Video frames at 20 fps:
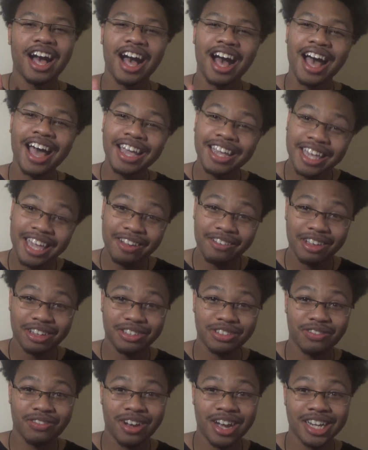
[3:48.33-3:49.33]
I can't wait
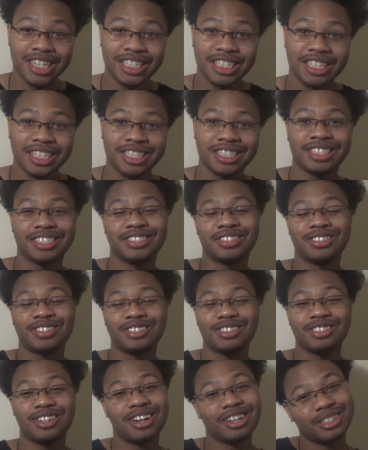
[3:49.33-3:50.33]
to watch it.
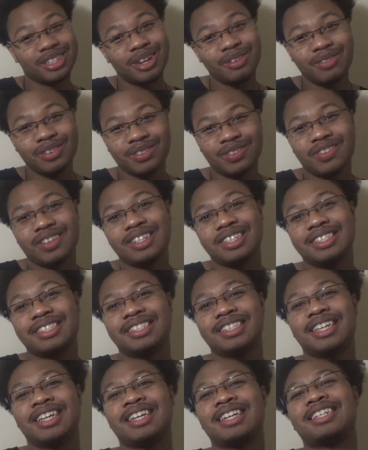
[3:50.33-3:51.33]
October
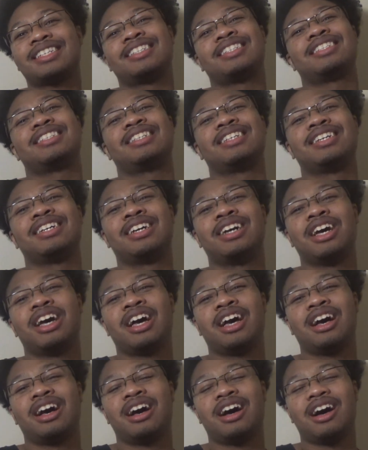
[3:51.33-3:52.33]
26th.
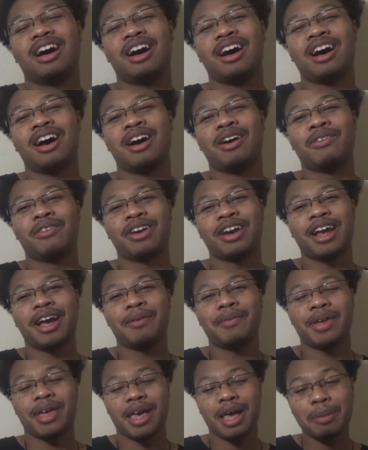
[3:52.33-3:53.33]
I wonder how
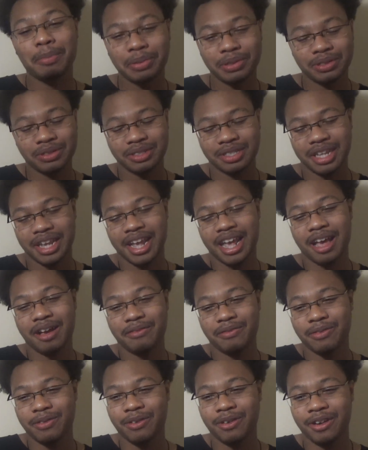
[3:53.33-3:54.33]
many episodes they have
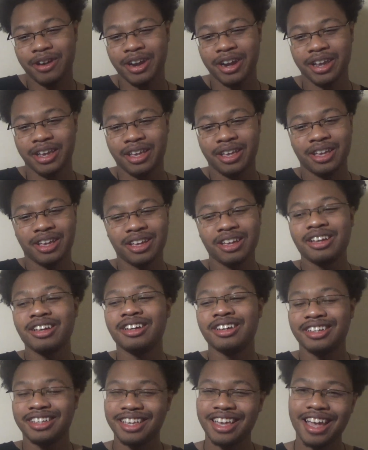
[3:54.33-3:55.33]
for it.
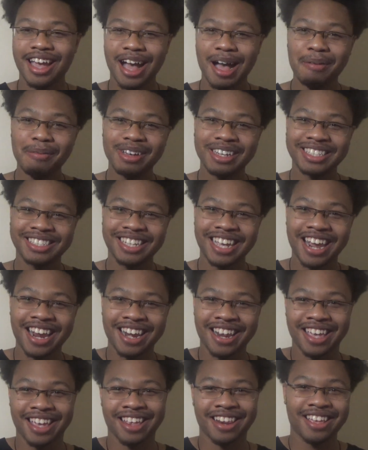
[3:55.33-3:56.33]
Yeah, I'm
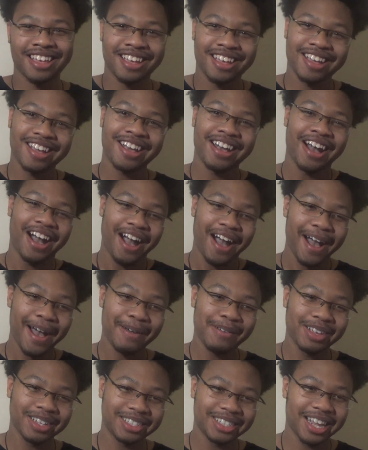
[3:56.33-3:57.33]
excited.
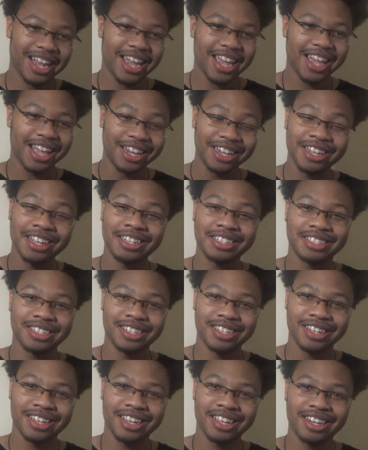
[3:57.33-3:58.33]
It looks
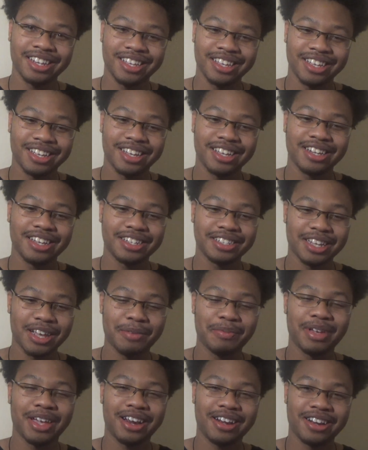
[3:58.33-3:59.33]
good. Looks like
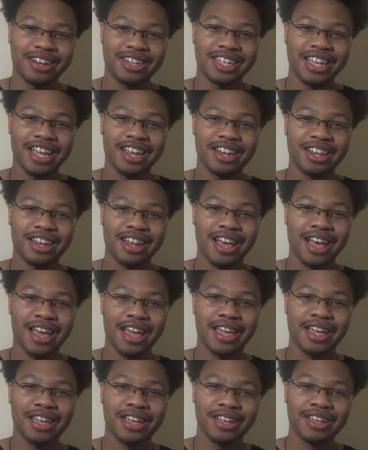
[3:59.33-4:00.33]
I'll be entertained a
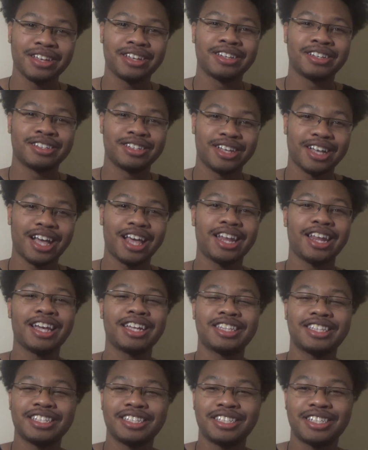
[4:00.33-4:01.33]
lot. I
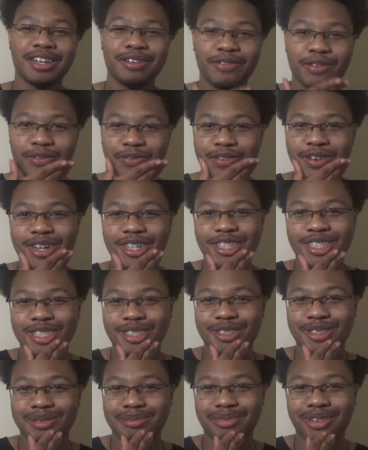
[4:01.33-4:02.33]
like this different version of
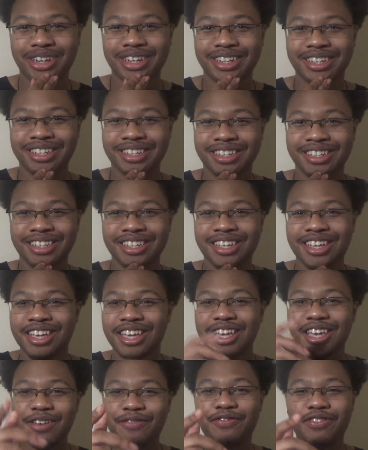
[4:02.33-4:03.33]
Sabrina.
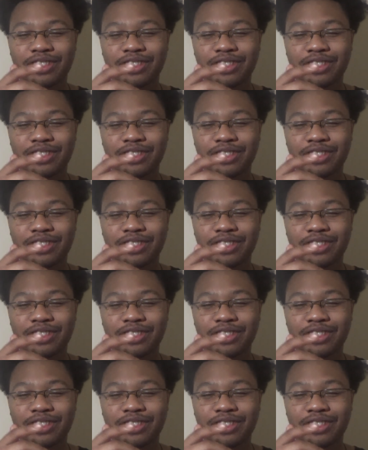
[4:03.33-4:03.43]
If